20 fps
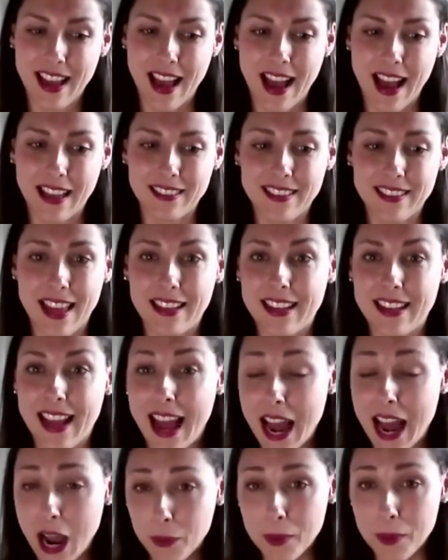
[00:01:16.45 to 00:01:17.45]
and then
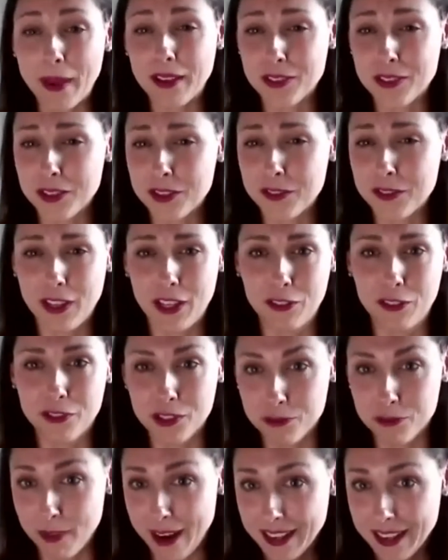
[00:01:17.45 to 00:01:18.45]
how it makes us feel for
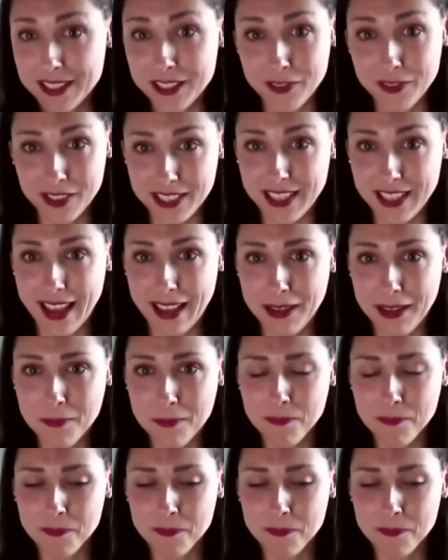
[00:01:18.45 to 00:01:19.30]
the rest of the day.